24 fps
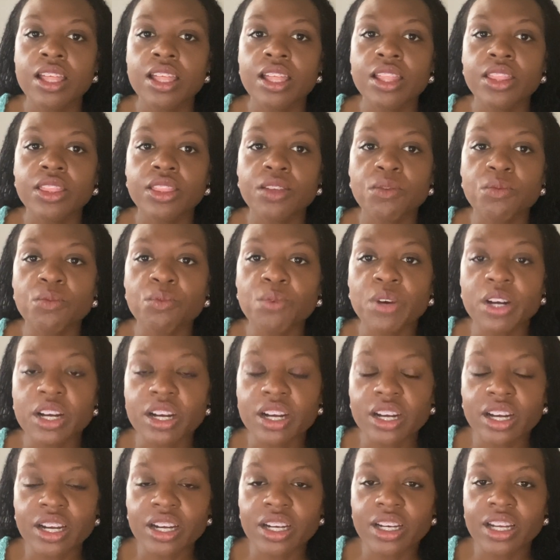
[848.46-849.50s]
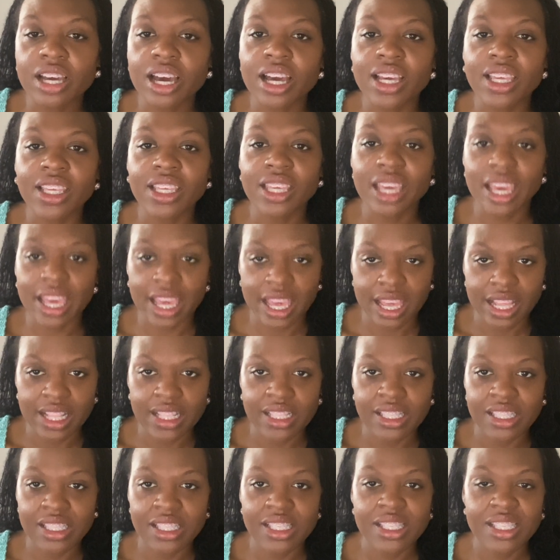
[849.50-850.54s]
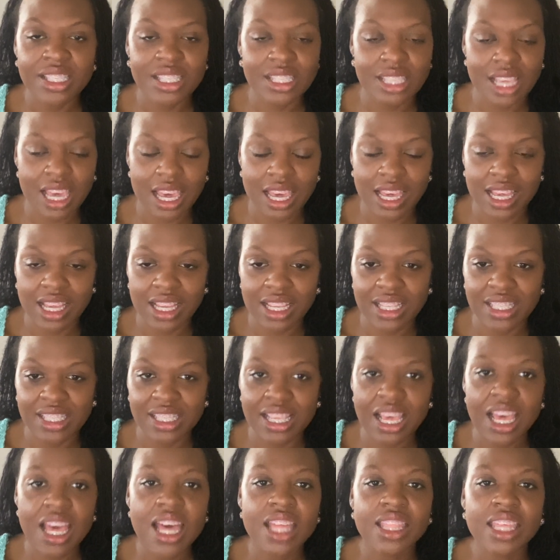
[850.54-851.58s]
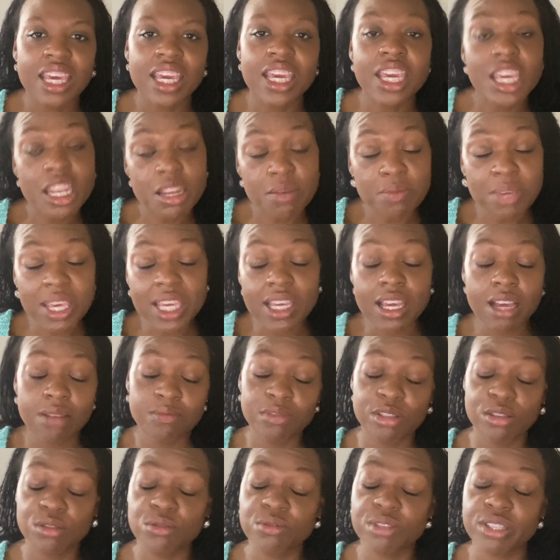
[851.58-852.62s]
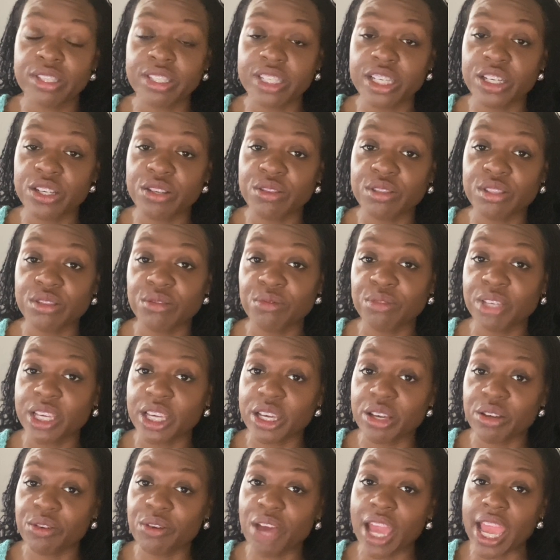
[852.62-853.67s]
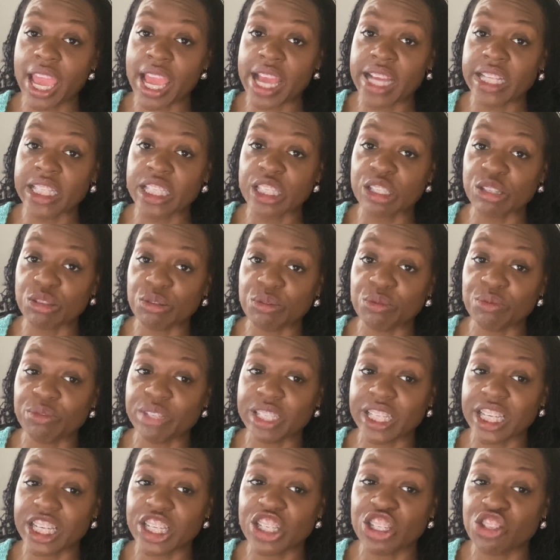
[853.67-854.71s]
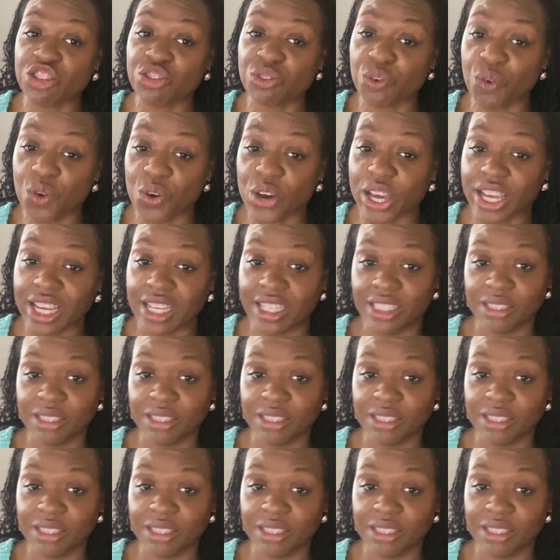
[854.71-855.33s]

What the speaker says: The word again says, the enemy comes to steal, to kill, and to destroy.